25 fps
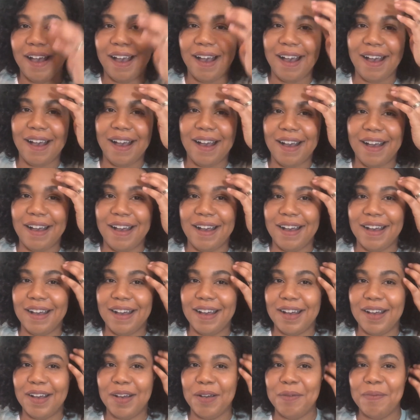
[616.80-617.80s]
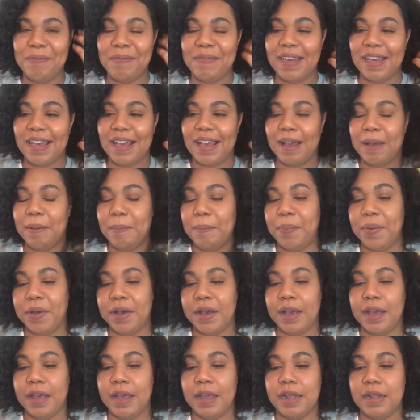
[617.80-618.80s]
Um,
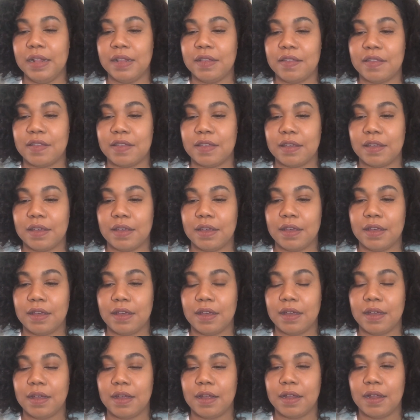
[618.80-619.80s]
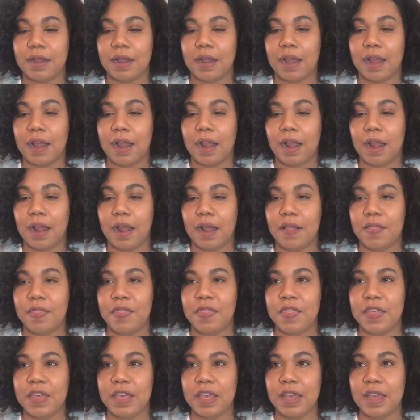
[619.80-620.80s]
but
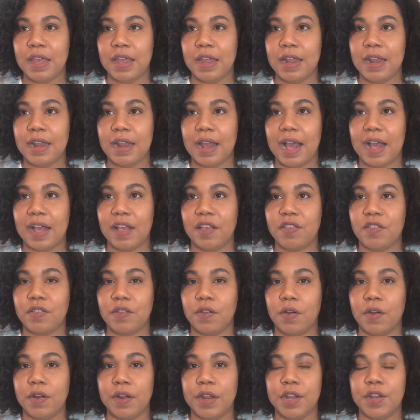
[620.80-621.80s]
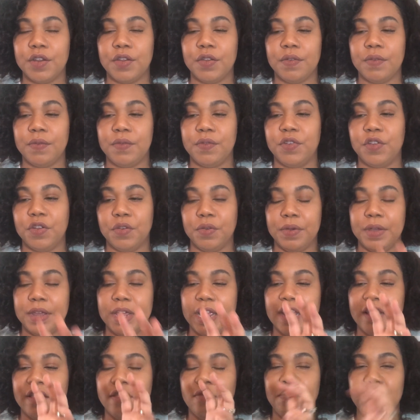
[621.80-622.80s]
then I started
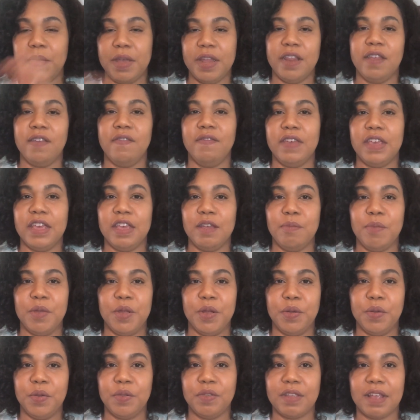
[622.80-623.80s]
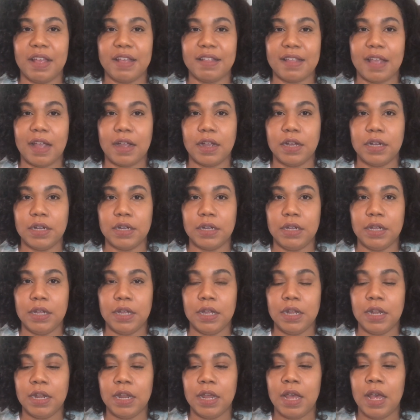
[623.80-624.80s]
doing as many vegan meals as I
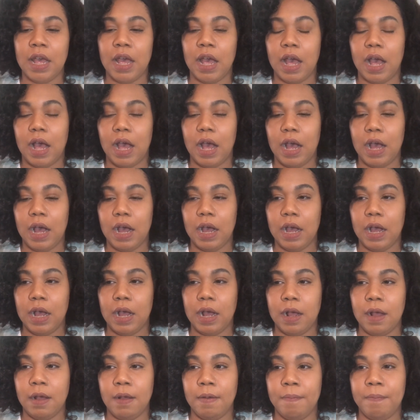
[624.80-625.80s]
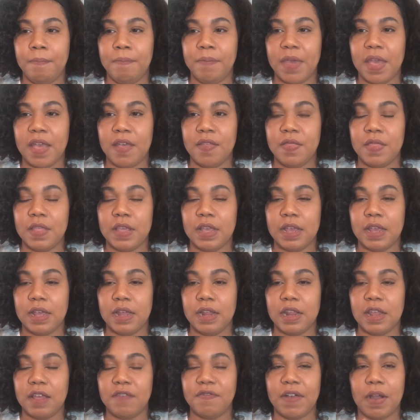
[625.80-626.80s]
could. And
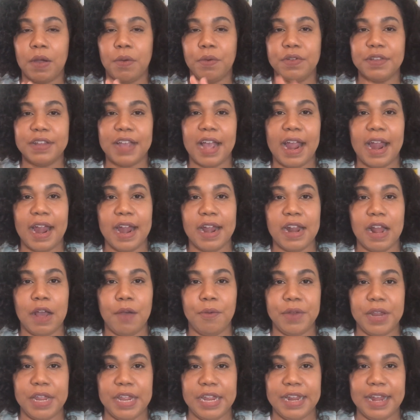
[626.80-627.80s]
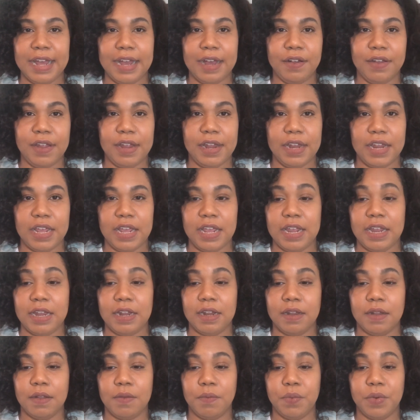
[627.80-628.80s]
then if I were tired, I would eat out and eat
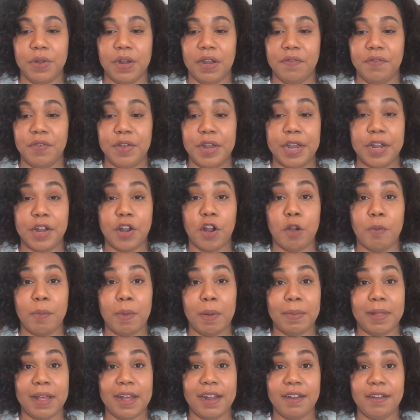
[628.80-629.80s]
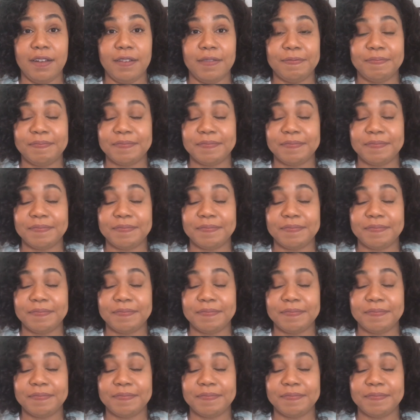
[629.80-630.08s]
whatever didn't hurt my bladder.